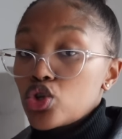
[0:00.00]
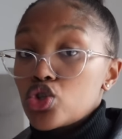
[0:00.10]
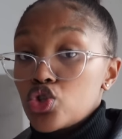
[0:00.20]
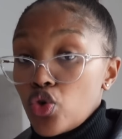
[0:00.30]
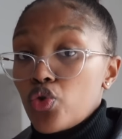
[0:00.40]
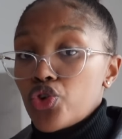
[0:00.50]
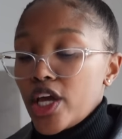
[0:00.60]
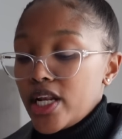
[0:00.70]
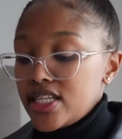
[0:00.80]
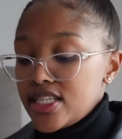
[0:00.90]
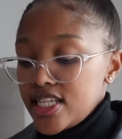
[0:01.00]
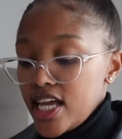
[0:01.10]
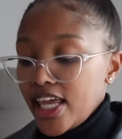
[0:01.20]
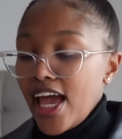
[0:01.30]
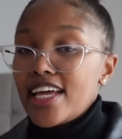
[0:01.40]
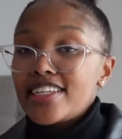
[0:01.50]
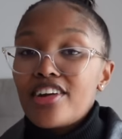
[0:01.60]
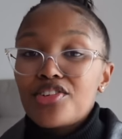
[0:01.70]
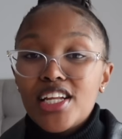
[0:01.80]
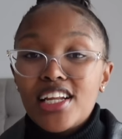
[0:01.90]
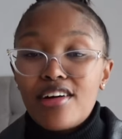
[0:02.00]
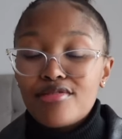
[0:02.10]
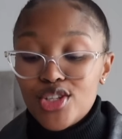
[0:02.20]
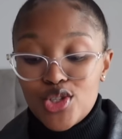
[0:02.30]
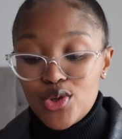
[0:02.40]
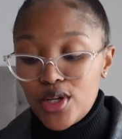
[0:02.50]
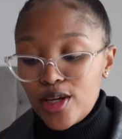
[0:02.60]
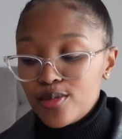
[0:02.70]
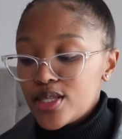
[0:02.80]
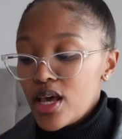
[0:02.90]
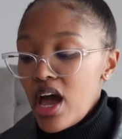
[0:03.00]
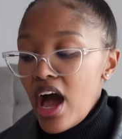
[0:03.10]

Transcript: so realistic and i really love these tulips